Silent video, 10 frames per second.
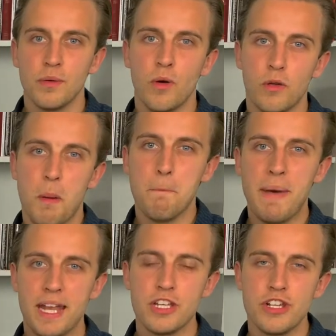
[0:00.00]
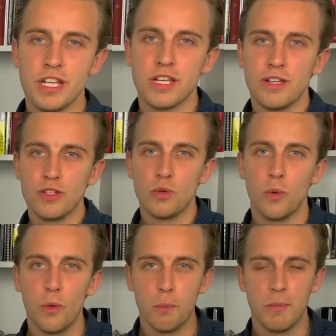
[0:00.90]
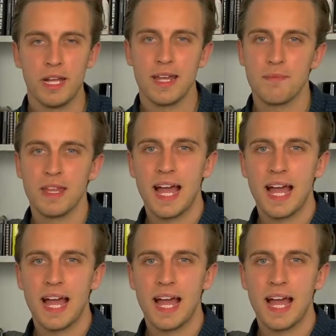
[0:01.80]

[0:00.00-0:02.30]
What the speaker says: on managing your money.